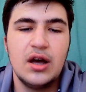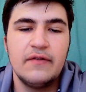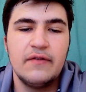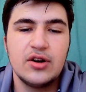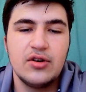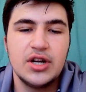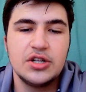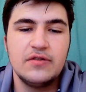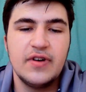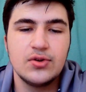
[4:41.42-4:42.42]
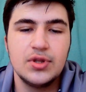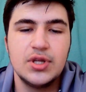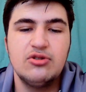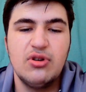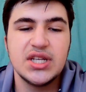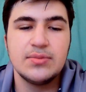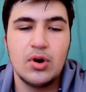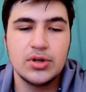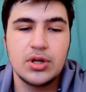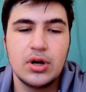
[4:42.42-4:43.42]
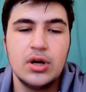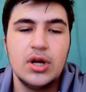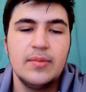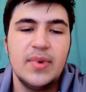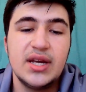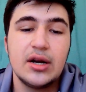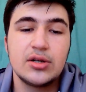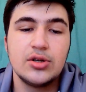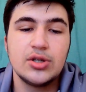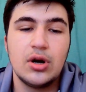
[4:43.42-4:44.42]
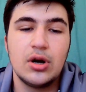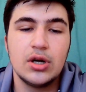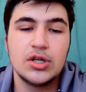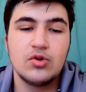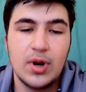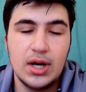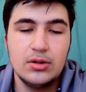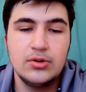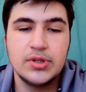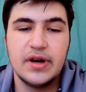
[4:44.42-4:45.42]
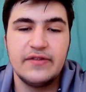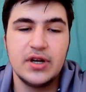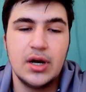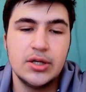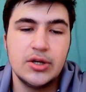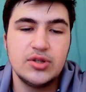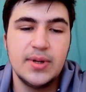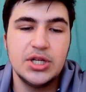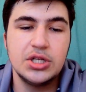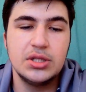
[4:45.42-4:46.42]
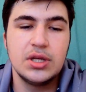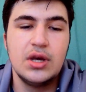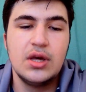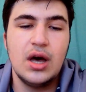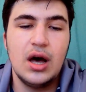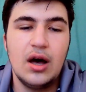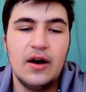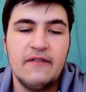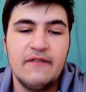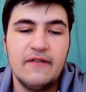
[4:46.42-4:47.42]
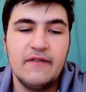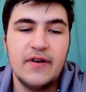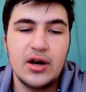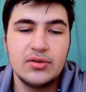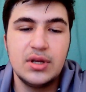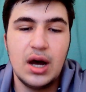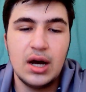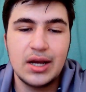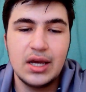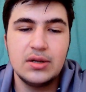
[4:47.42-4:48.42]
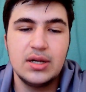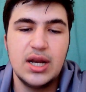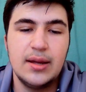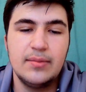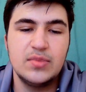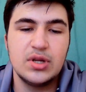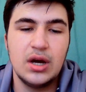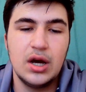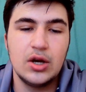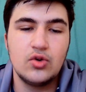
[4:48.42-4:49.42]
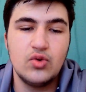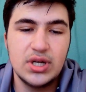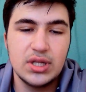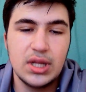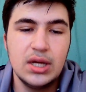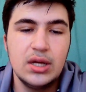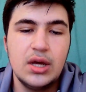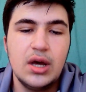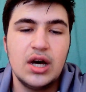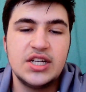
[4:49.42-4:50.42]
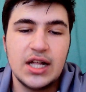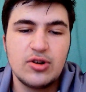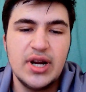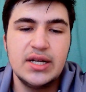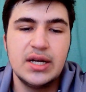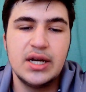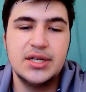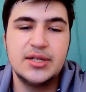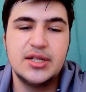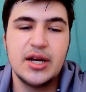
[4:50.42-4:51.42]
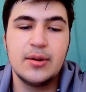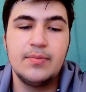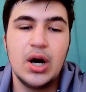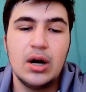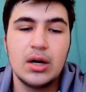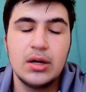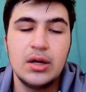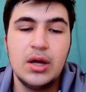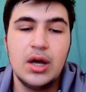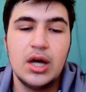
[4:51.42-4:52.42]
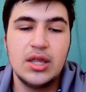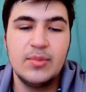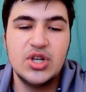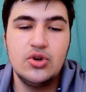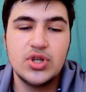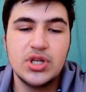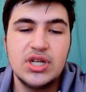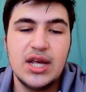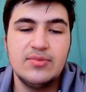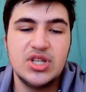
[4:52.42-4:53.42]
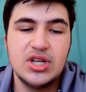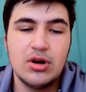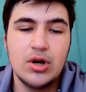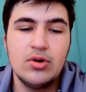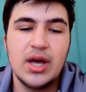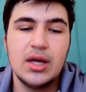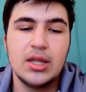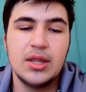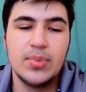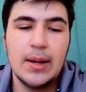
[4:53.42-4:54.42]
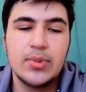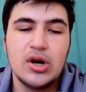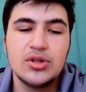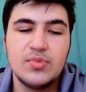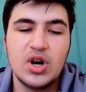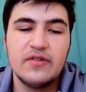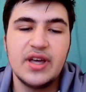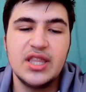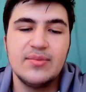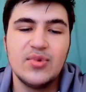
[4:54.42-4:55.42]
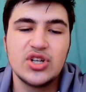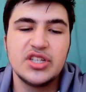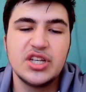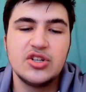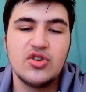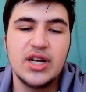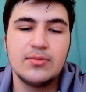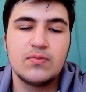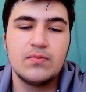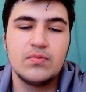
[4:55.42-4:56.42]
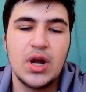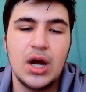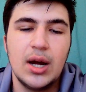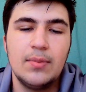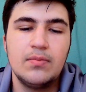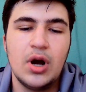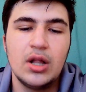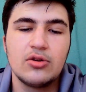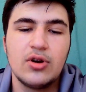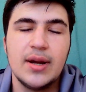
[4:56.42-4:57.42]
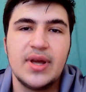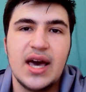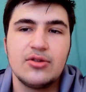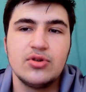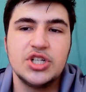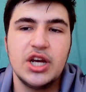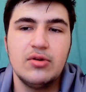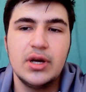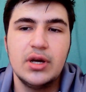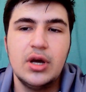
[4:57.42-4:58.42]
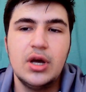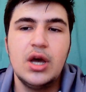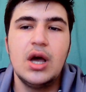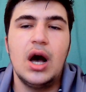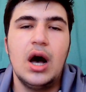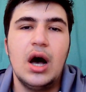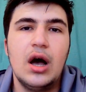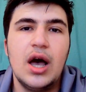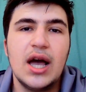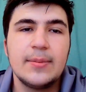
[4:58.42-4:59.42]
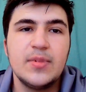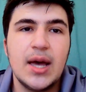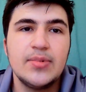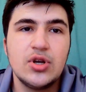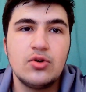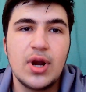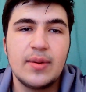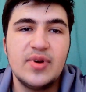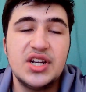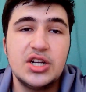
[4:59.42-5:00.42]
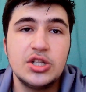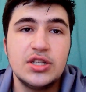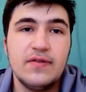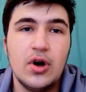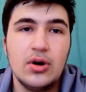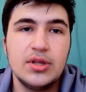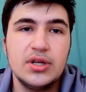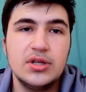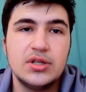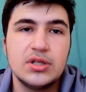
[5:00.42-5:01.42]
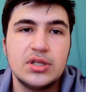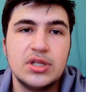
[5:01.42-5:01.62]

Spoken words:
Federation vessel, the USS Protostar. Main characters are Darrell, who's of an unknown species, Val Naakit, named Gwyndala, a Tellarate named Jekampog, the Medusan, named Zero, the Blob called Murph, and the emergency training hologram Catherine Janeway. Episode recommendations of all these